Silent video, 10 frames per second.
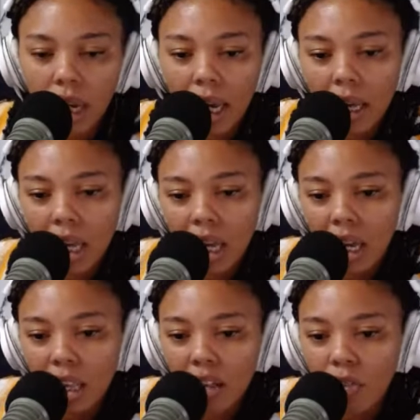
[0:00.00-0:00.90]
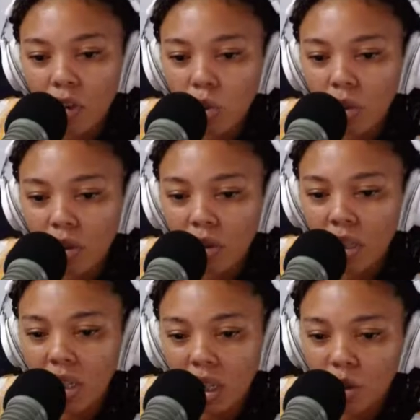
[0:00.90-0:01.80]
Can the individual
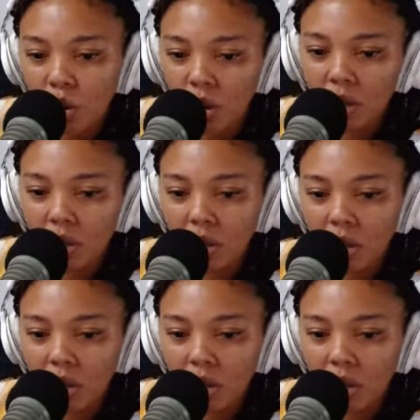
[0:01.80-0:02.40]
Vincentian